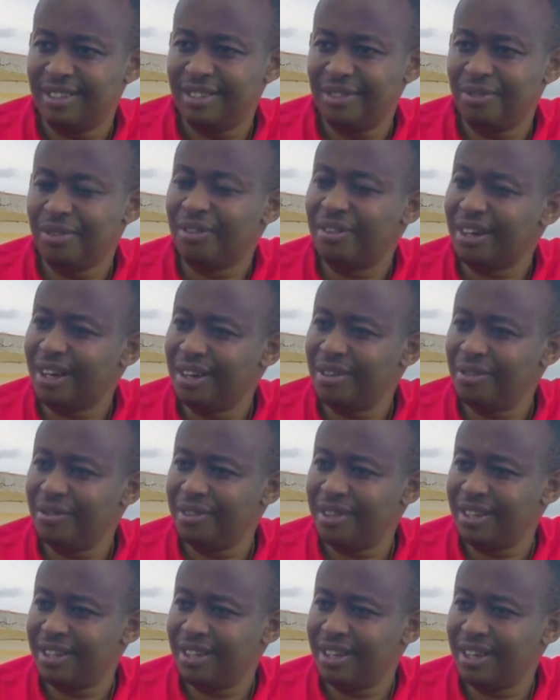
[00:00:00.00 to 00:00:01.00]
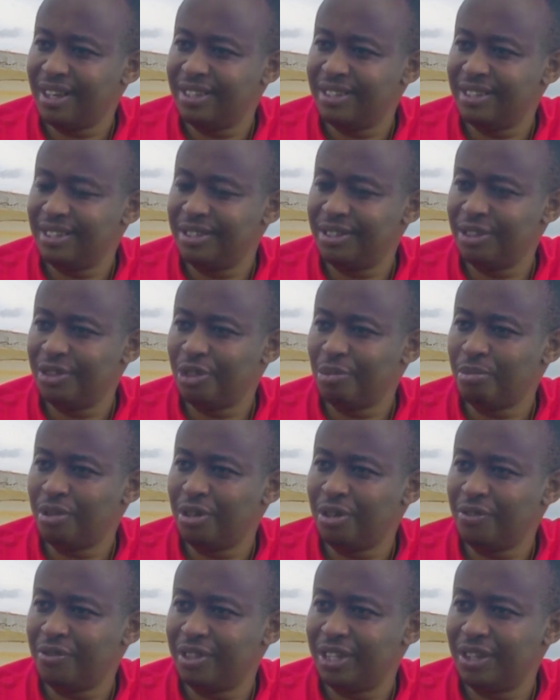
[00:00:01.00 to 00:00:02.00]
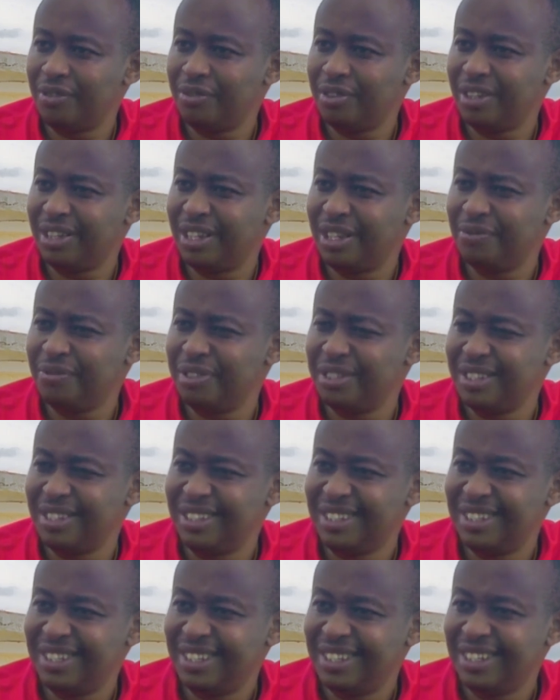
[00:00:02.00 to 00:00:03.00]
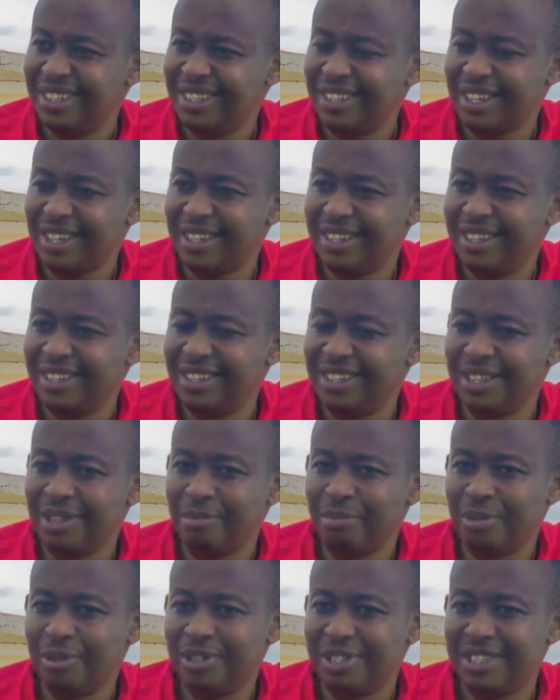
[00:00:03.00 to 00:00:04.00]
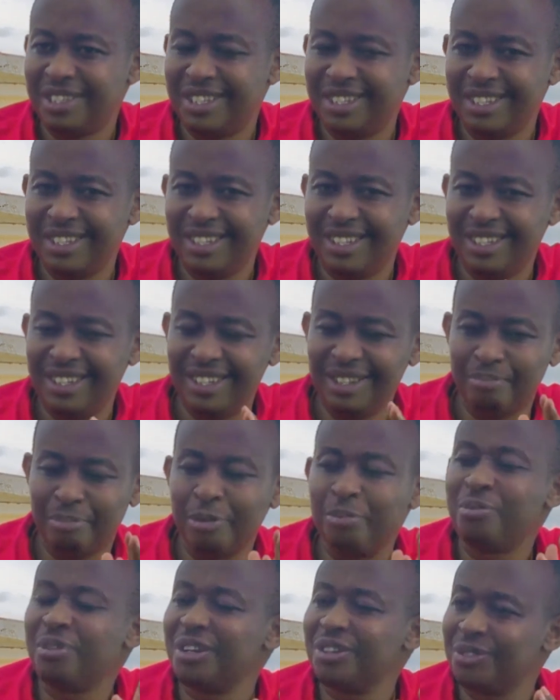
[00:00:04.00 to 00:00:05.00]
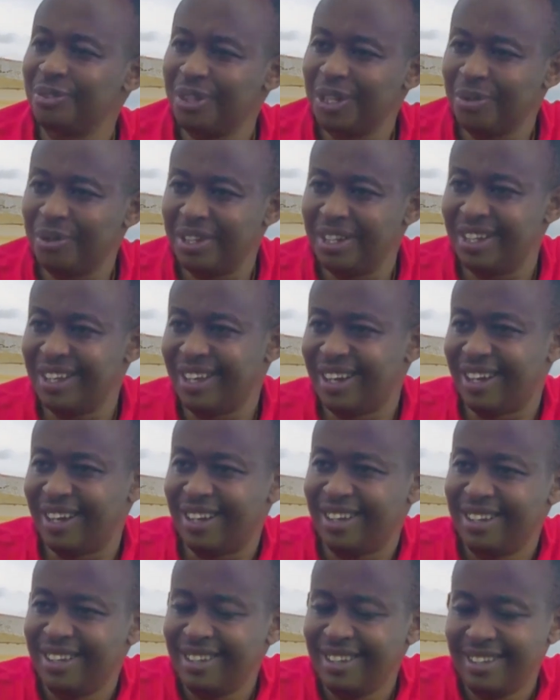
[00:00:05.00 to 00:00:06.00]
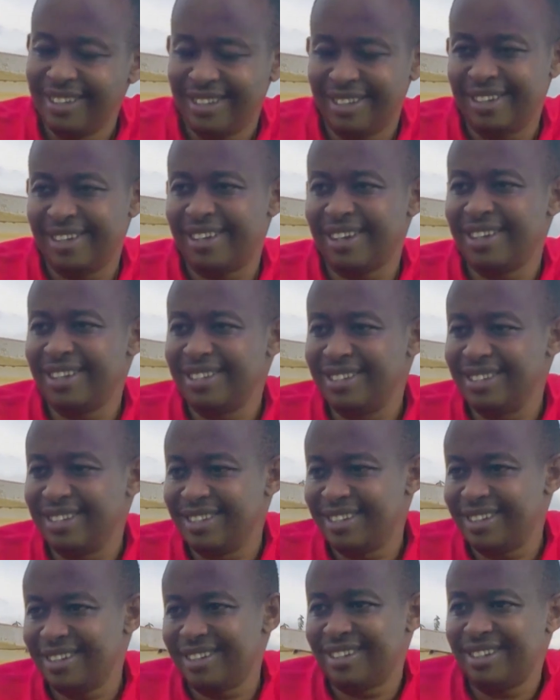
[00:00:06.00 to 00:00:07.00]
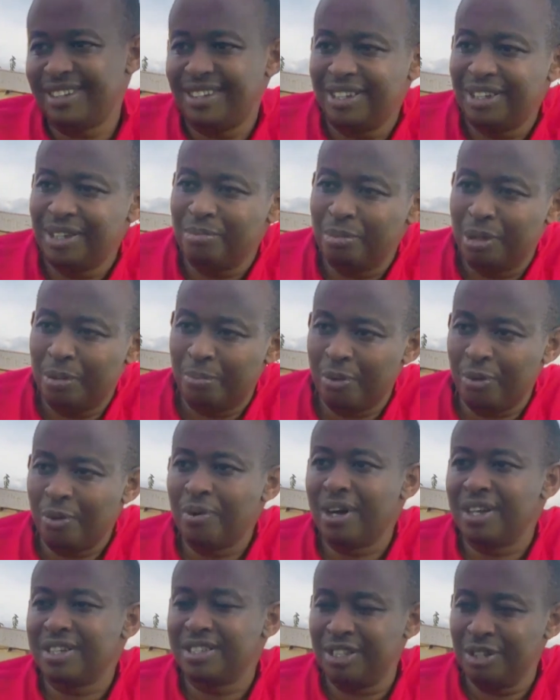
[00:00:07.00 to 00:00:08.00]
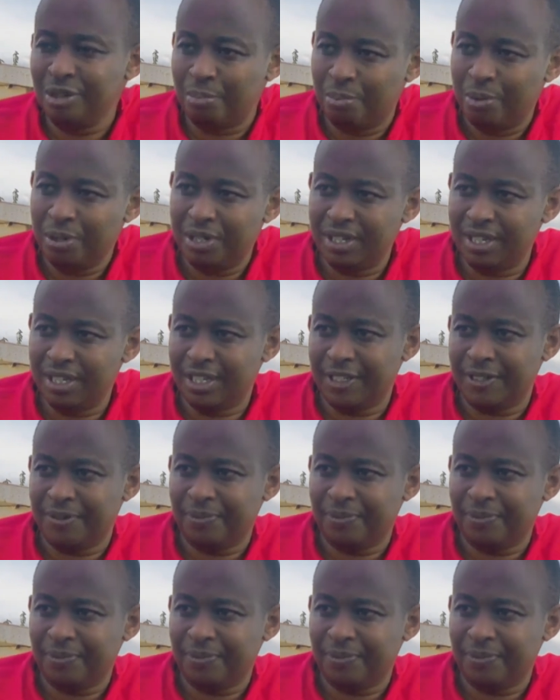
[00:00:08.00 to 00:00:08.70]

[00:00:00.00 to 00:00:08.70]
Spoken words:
You have heard of that gentleman of KFC? Yes. I think it's the most popular story when they are encouraging people who are still pushing.